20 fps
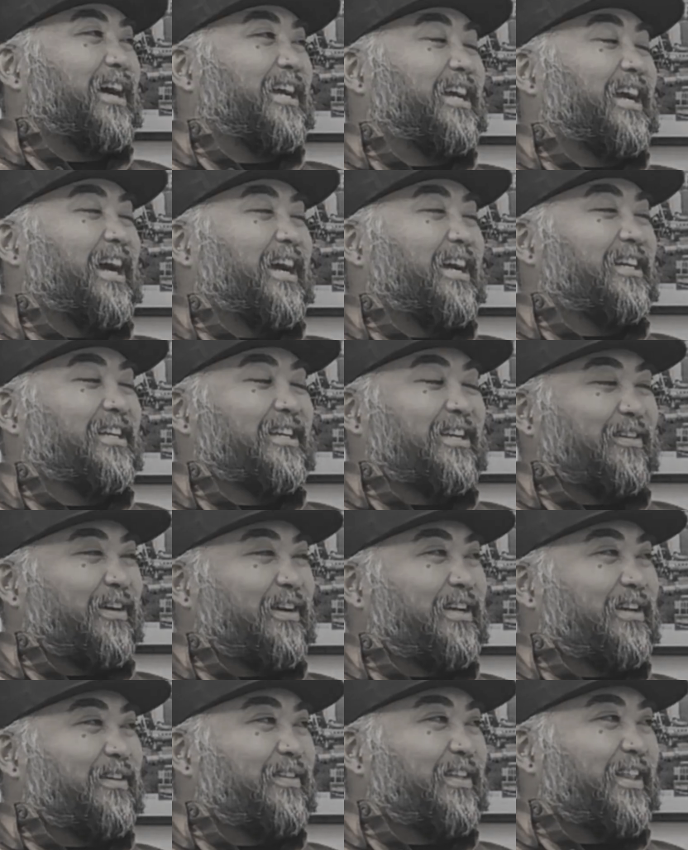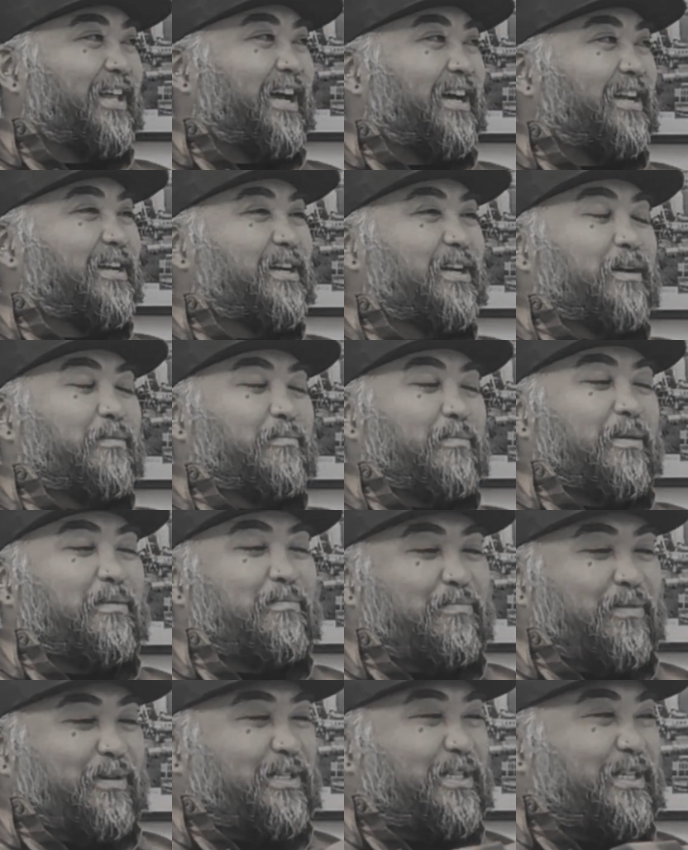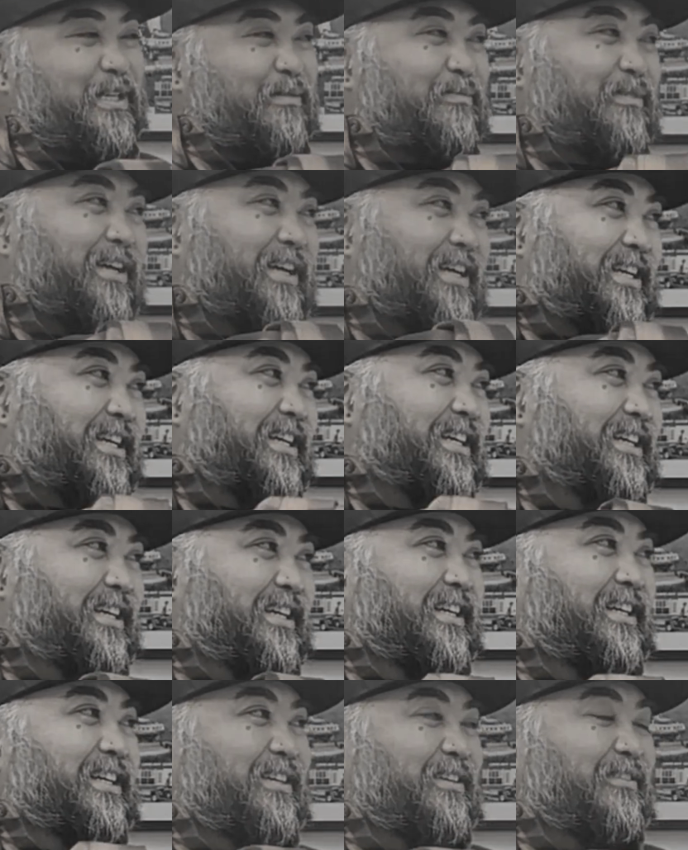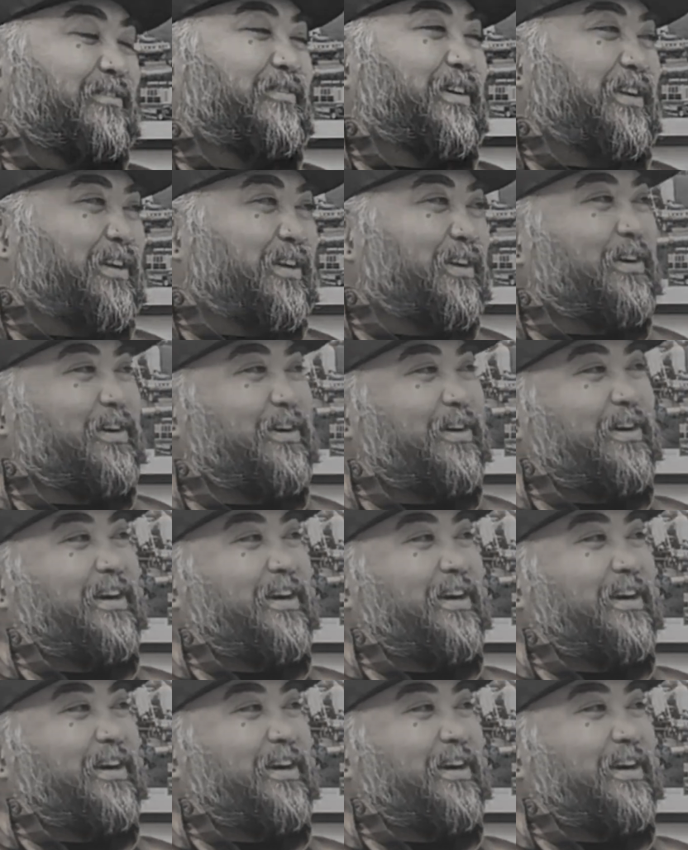I give you that. Maybe put some like vinegar